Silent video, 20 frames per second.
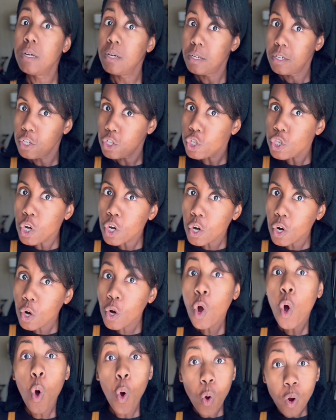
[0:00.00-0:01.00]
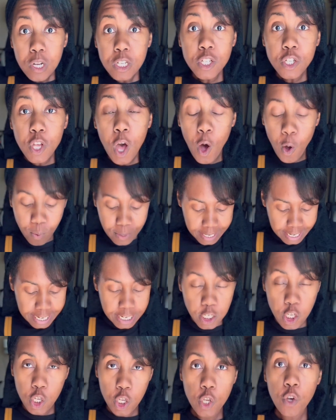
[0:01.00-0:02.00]
sugar, or salt
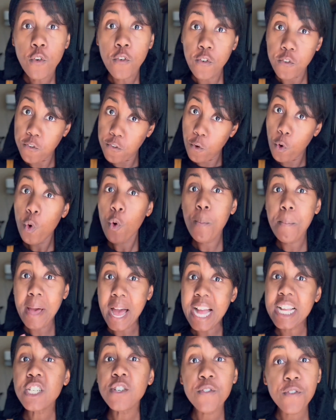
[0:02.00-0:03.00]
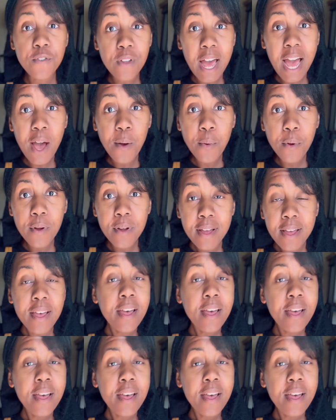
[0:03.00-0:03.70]
into your full batch of flour,